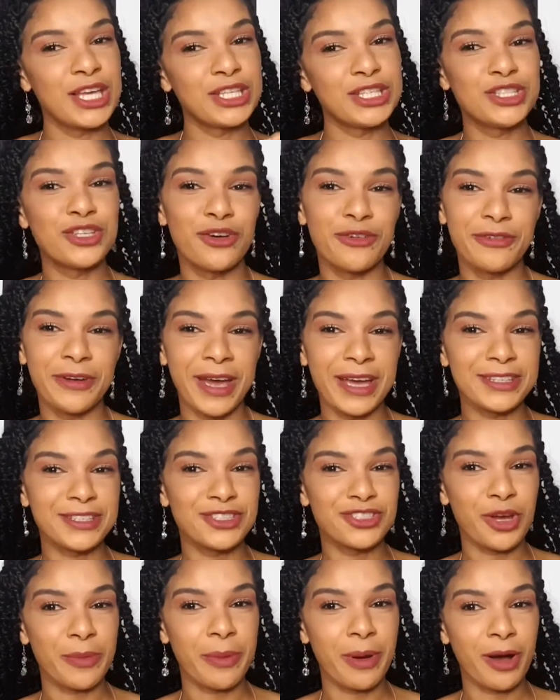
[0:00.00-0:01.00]
Don't forget to
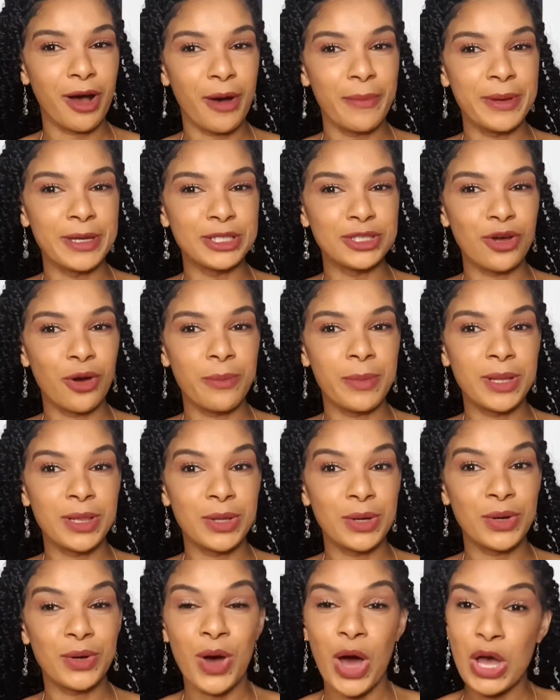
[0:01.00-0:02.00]
drop a comment down
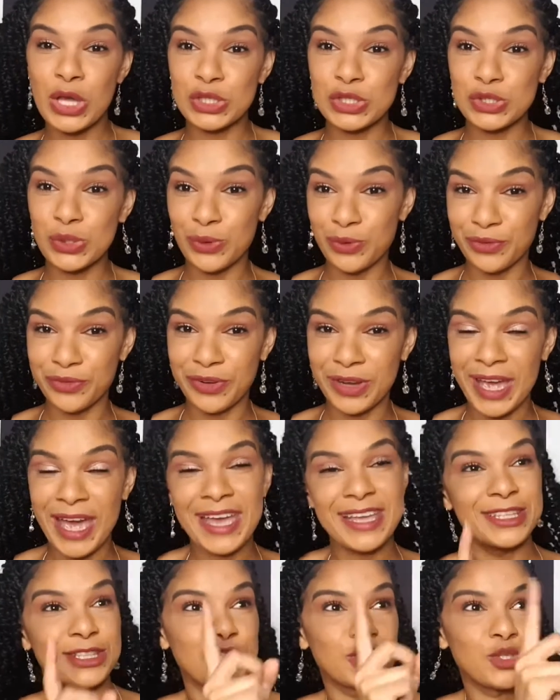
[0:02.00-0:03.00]
below. Don't
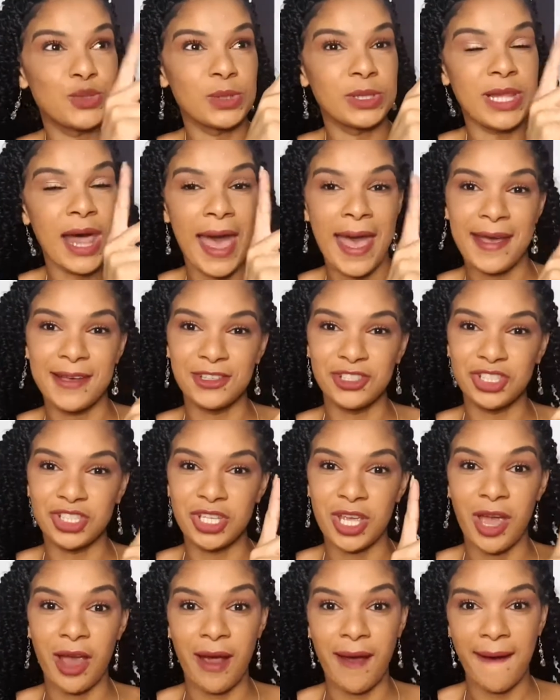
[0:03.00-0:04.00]
forget to like,
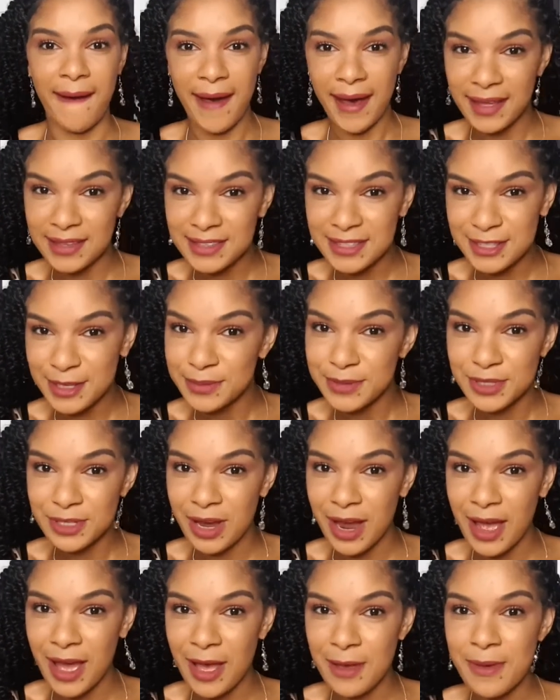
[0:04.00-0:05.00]
share, and
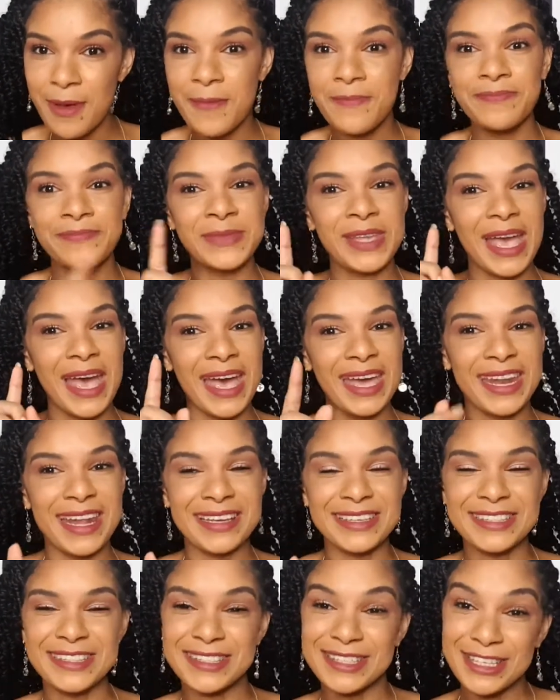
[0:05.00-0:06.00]
subscribe. And
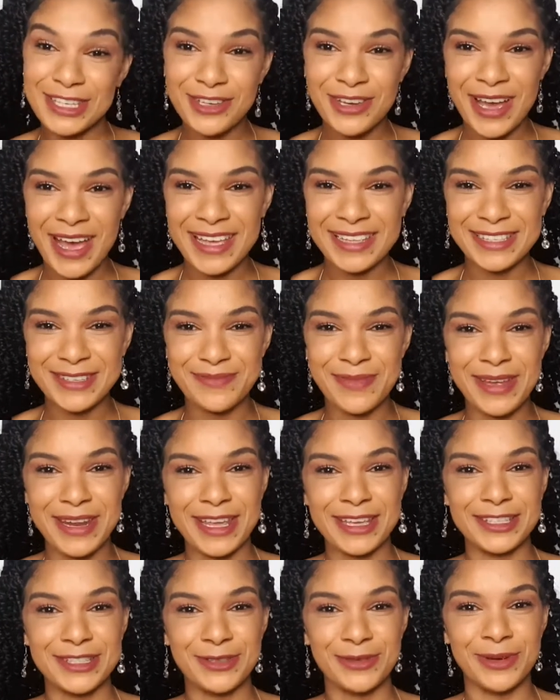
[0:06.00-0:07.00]
I'll see you guys in my
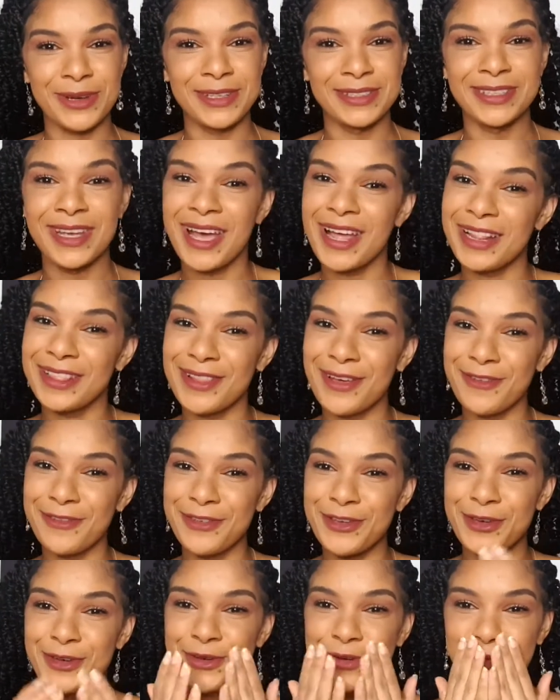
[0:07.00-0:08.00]
next one. Love
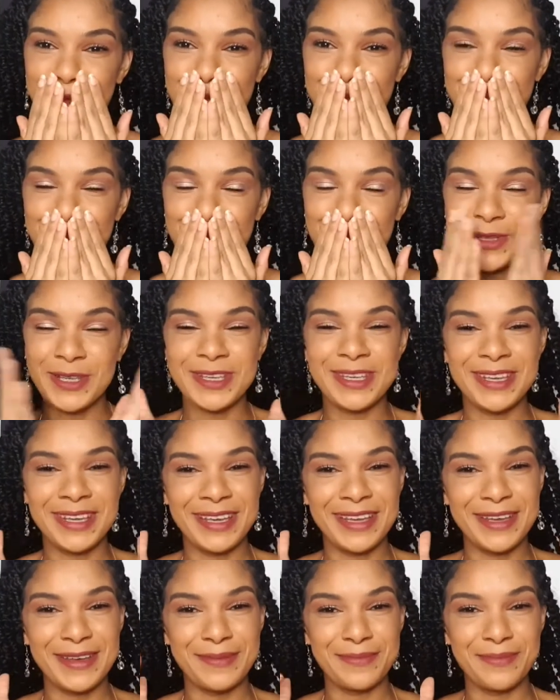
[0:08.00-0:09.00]
you.
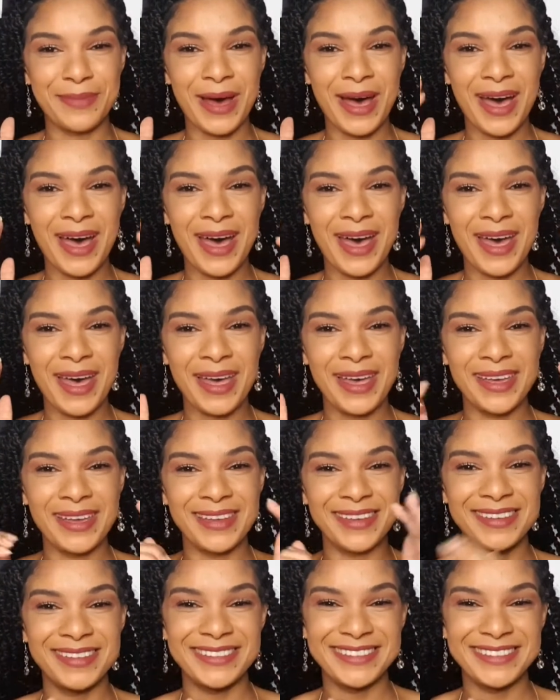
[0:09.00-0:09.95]
Bye.